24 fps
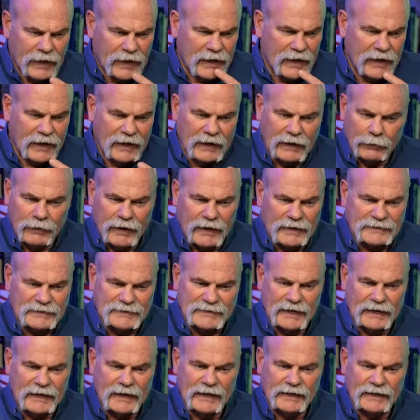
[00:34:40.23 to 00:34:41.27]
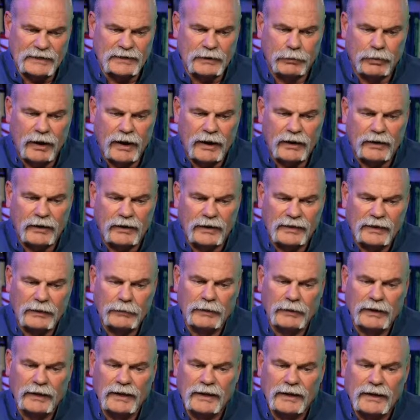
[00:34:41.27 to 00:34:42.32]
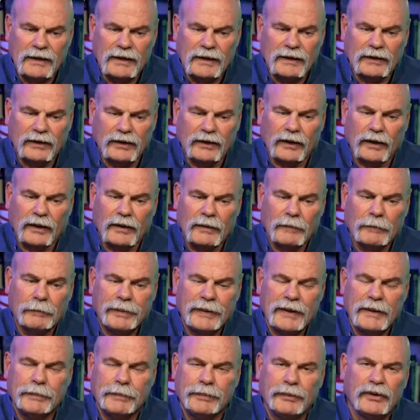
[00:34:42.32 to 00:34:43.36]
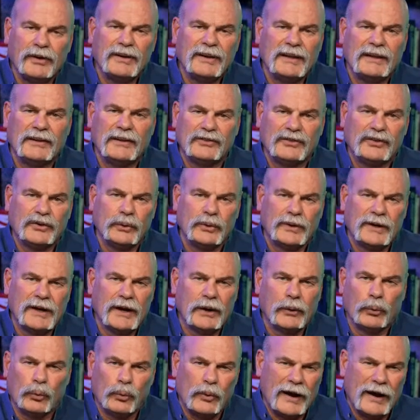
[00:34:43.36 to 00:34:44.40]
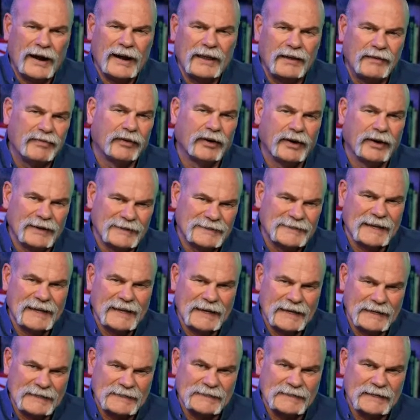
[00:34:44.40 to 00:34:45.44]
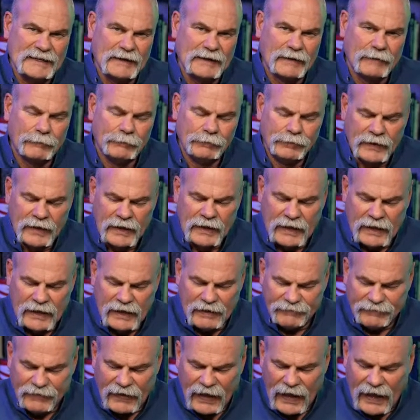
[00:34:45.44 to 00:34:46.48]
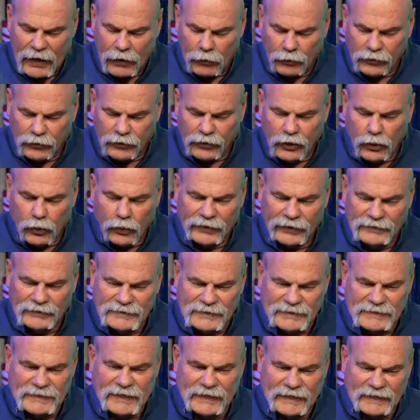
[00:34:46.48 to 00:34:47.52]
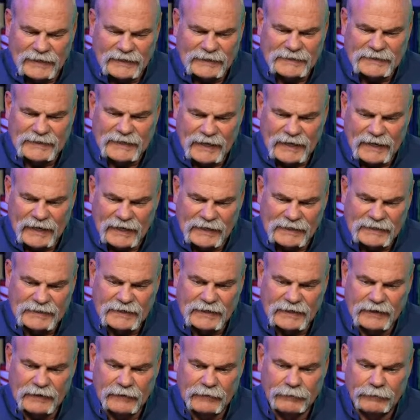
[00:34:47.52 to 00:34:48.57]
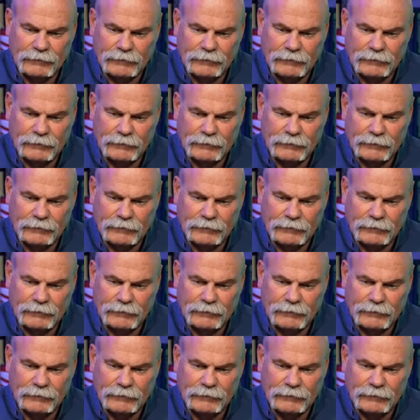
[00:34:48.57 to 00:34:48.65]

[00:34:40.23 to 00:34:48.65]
And I'm not saying that to brag or anything, but look, people need to get ready for a test. If I were going to take a test